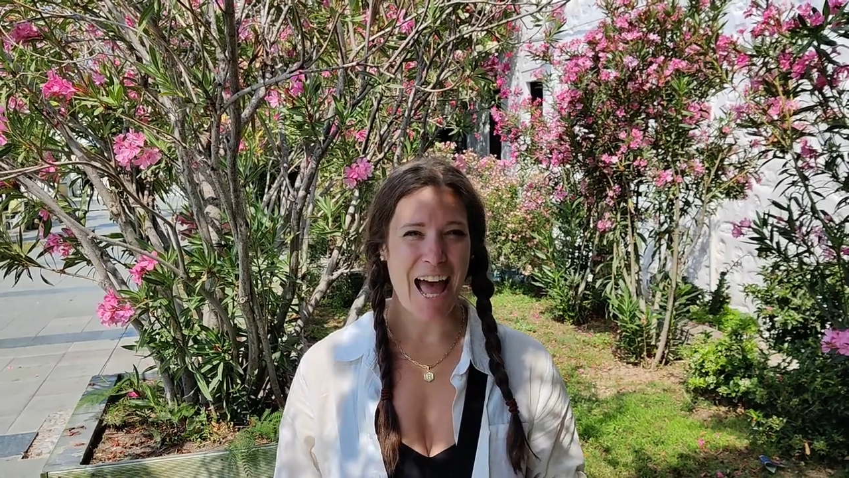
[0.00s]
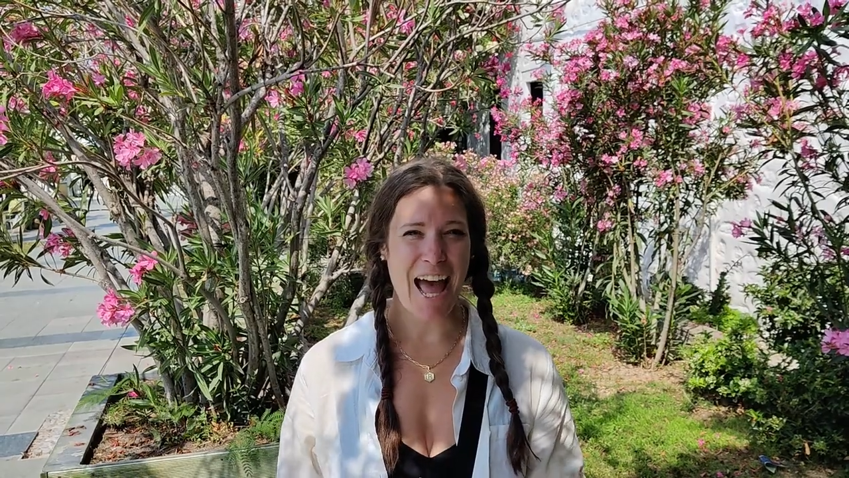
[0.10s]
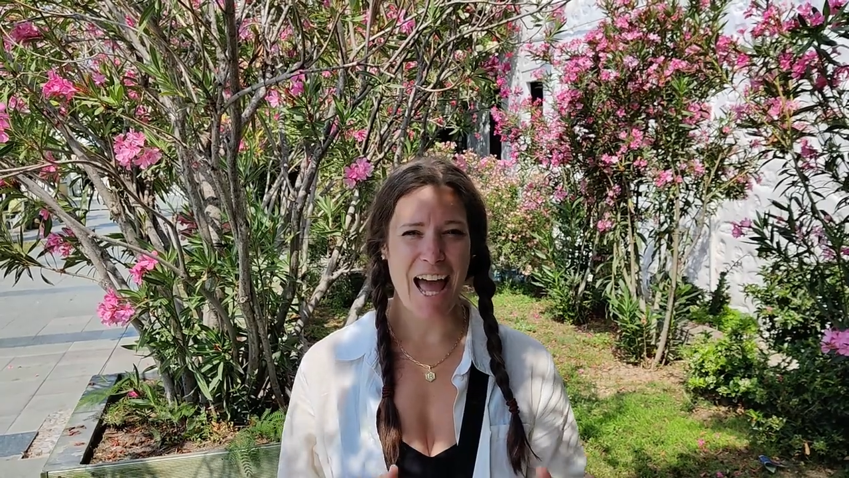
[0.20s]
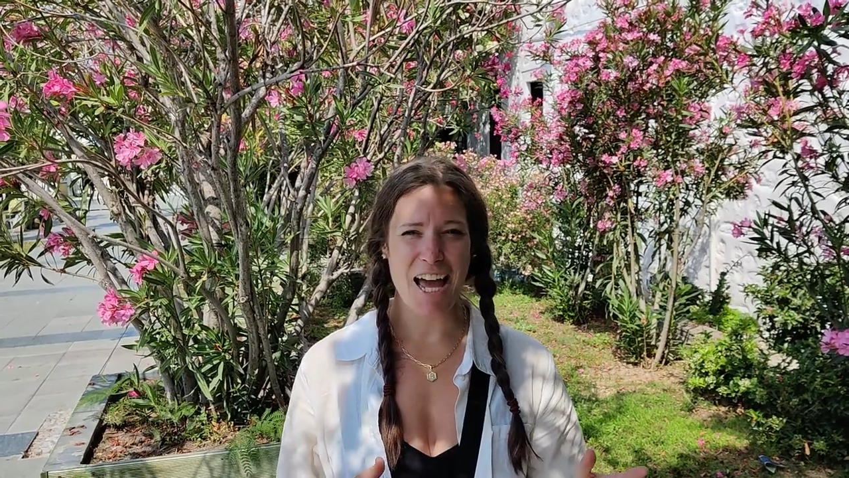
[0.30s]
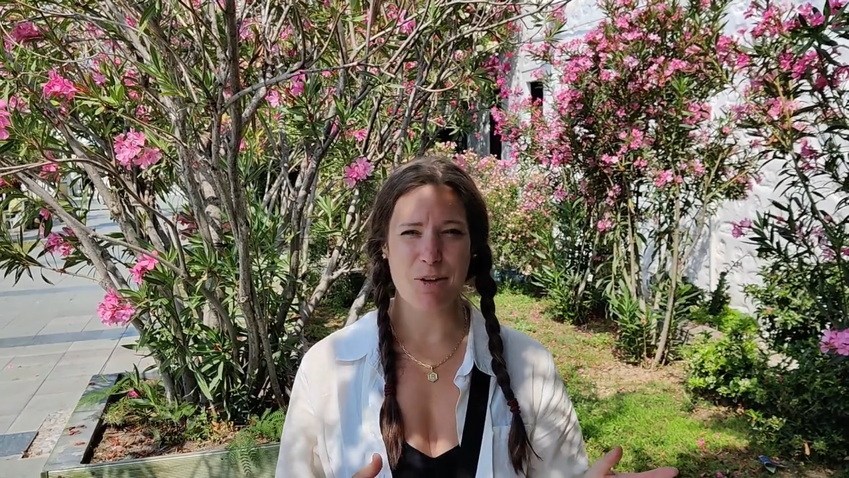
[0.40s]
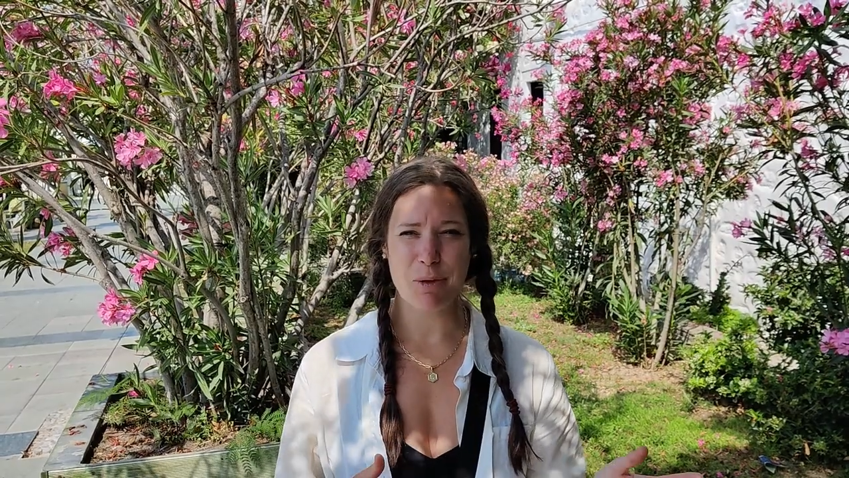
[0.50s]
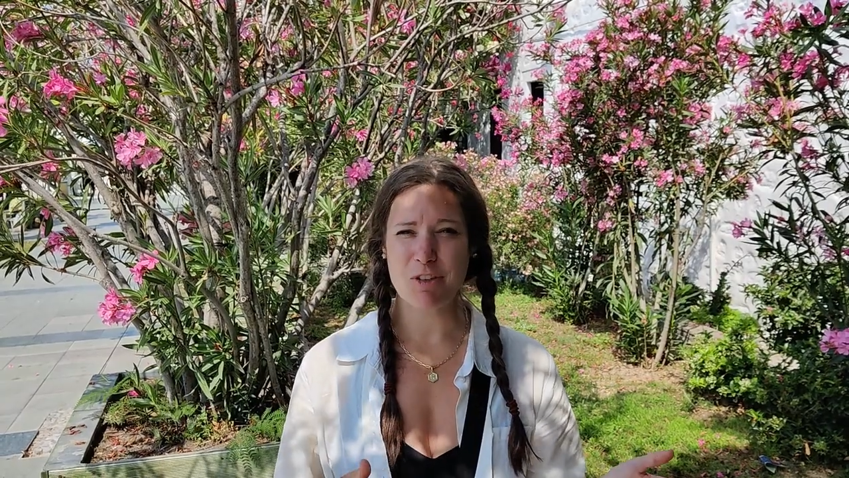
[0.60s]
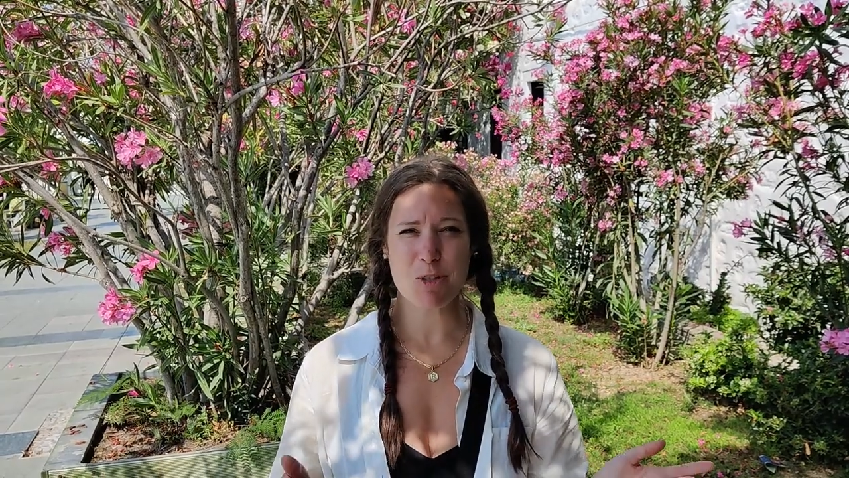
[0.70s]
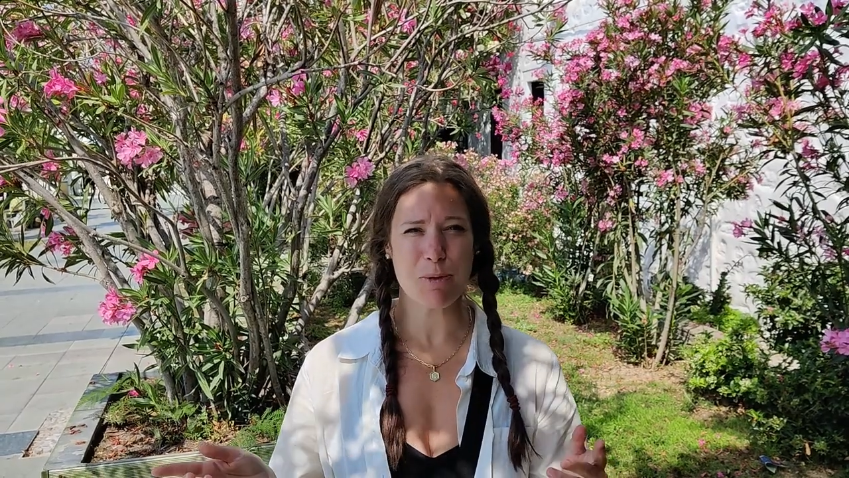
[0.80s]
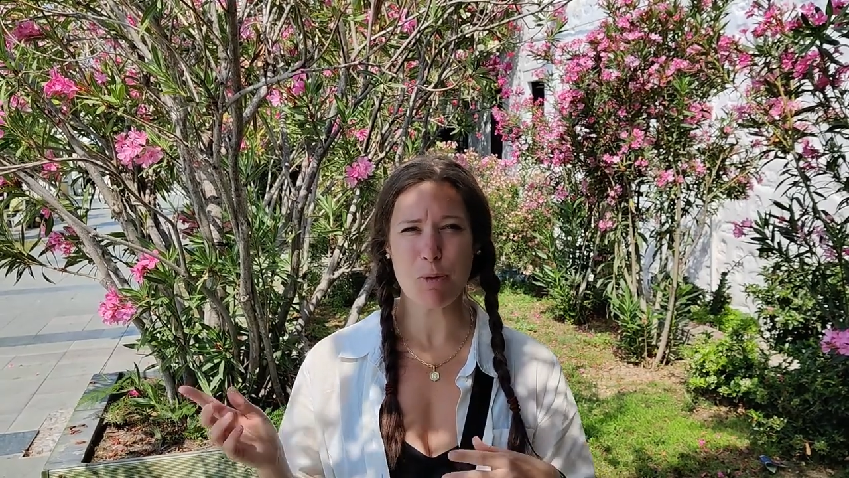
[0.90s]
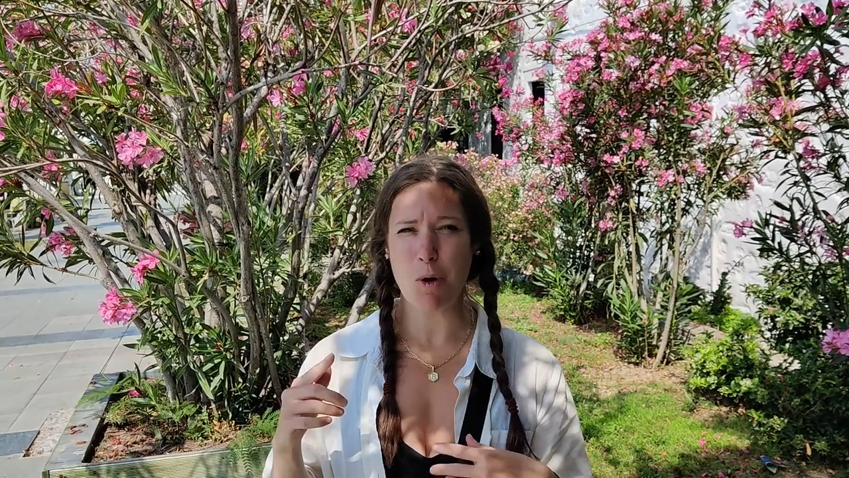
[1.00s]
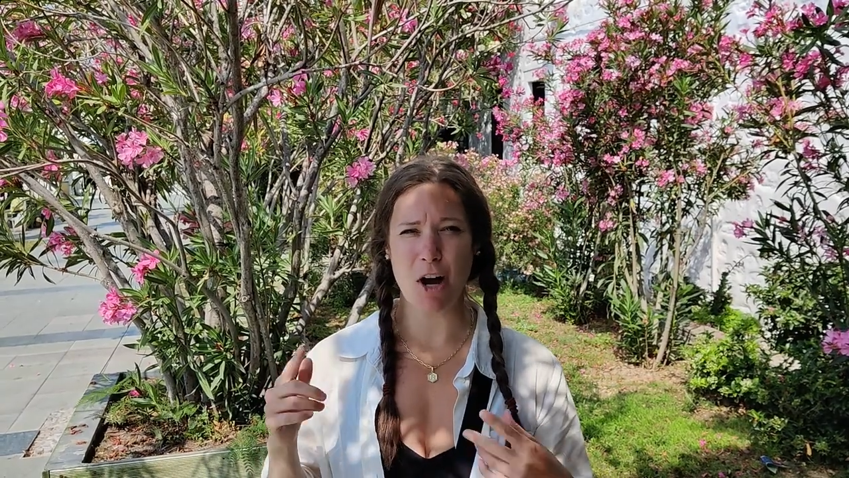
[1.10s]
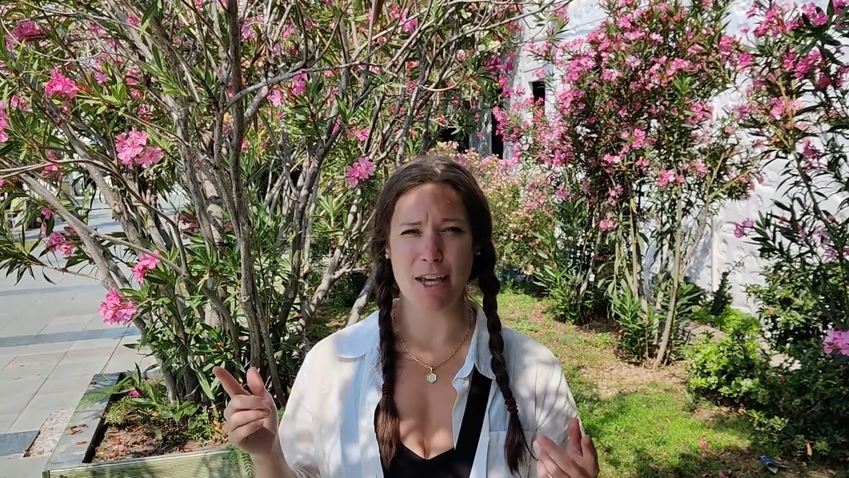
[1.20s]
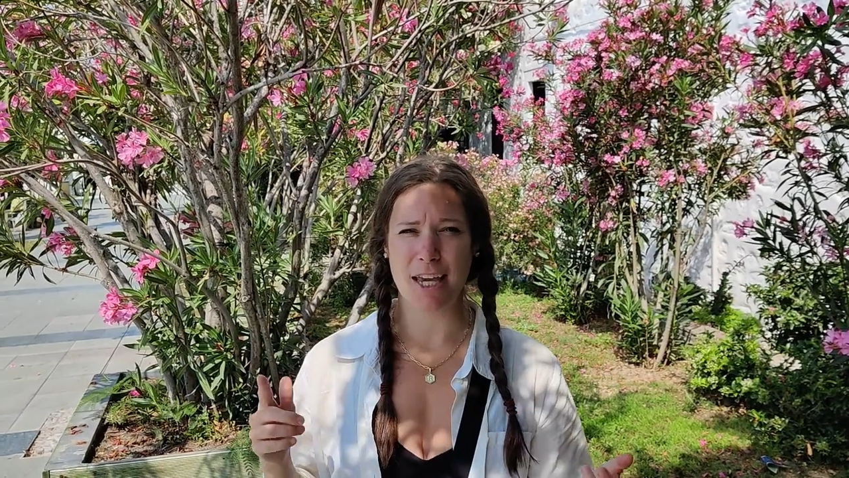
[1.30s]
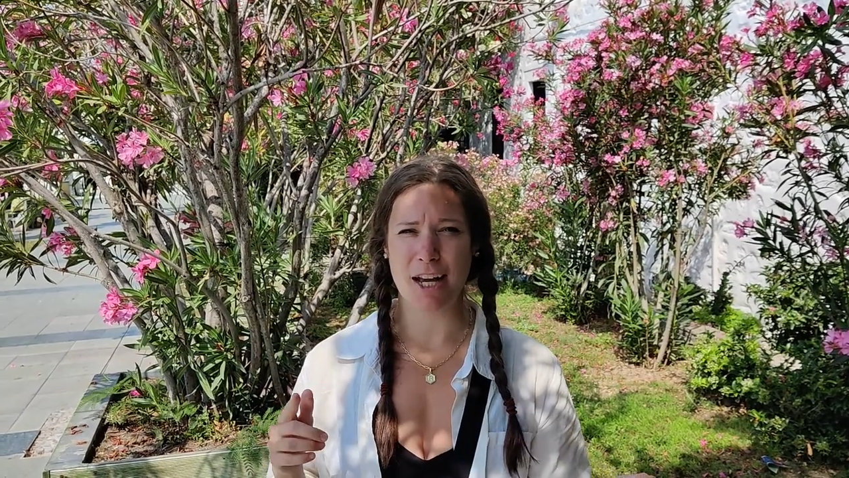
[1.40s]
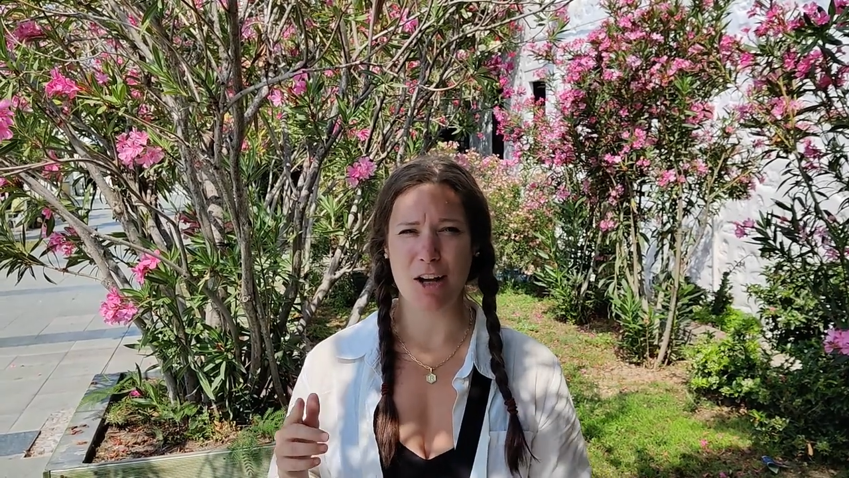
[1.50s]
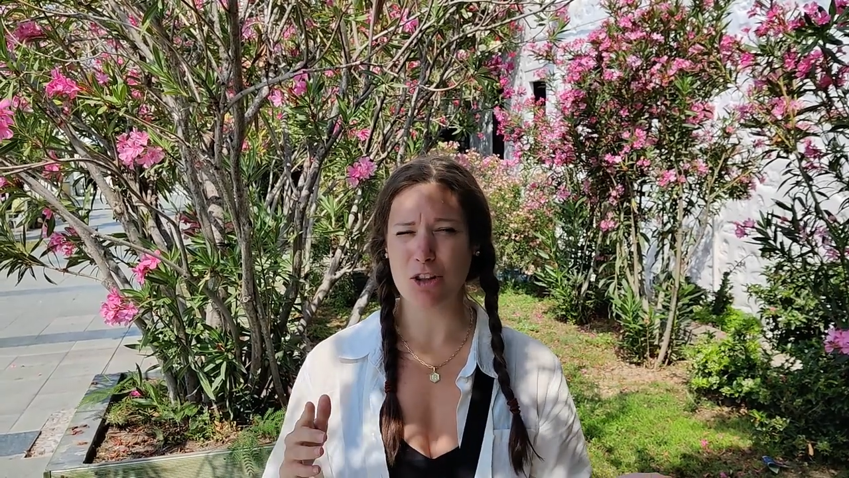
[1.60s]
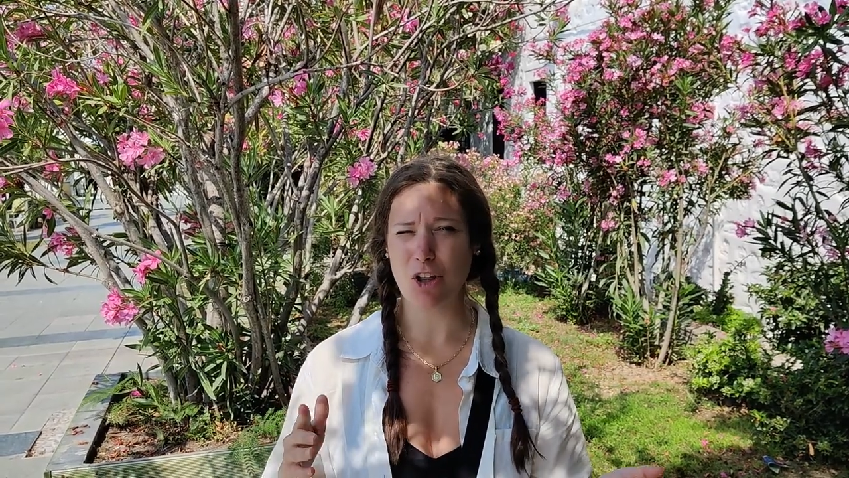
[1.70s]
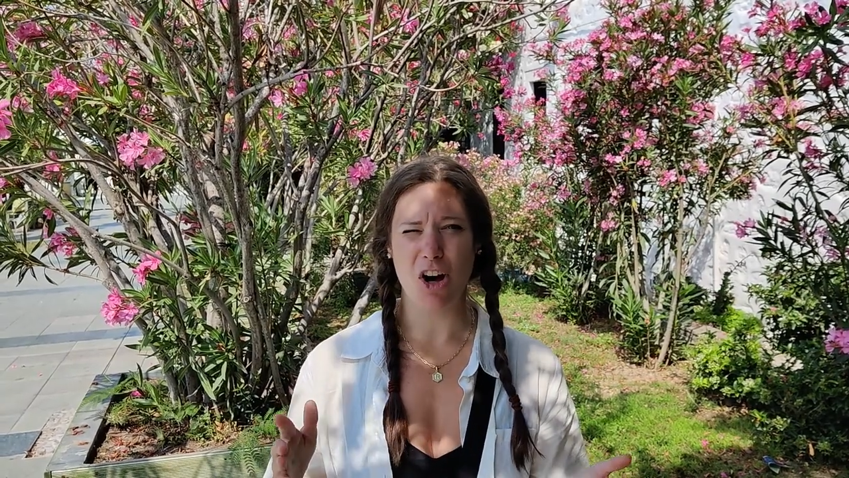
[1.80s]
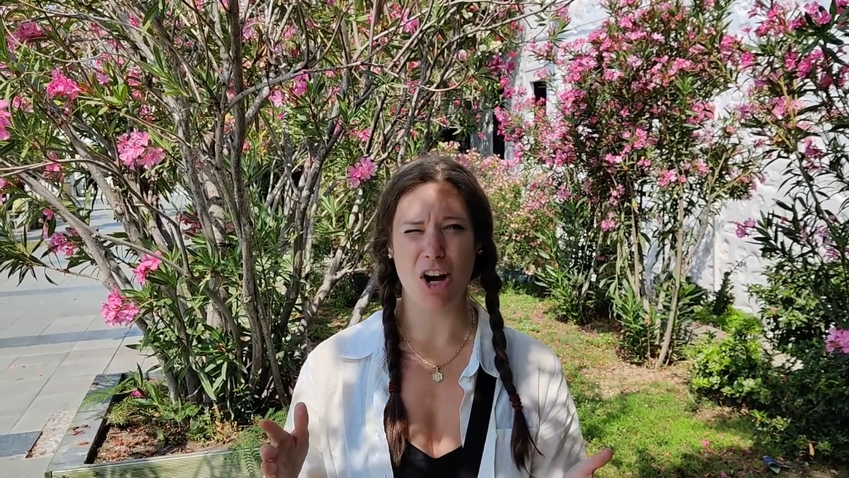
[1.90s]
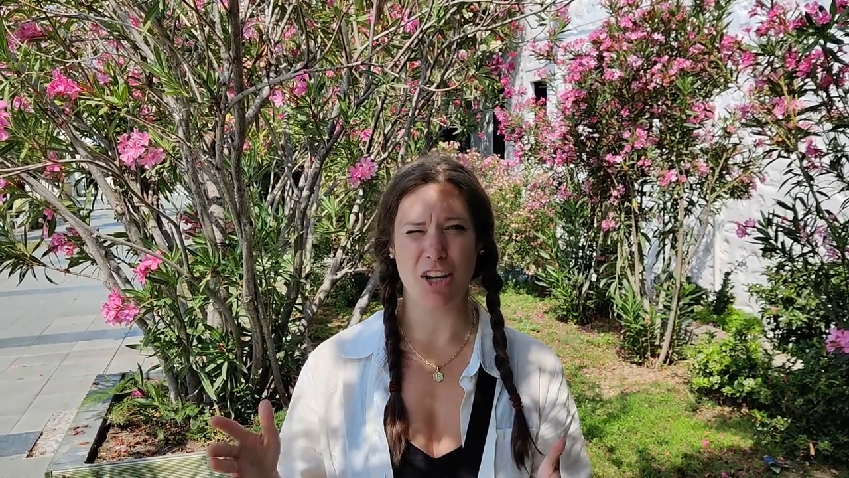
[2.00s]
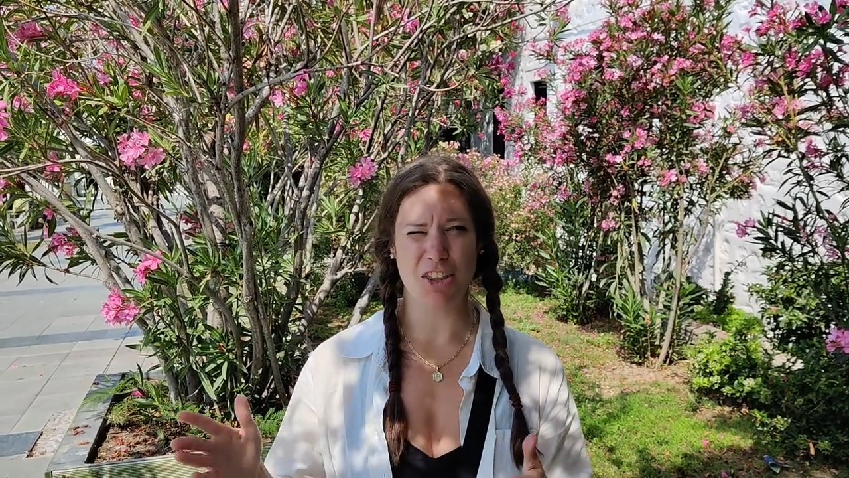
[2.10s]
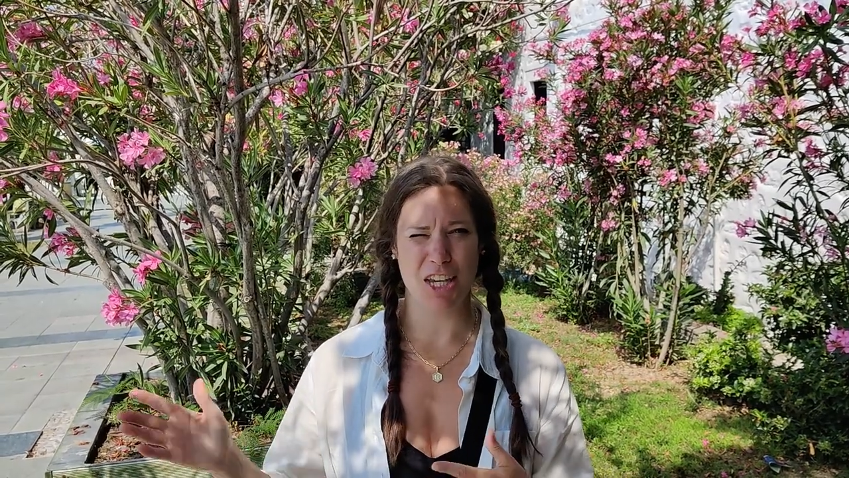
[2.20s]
And we've just been walking along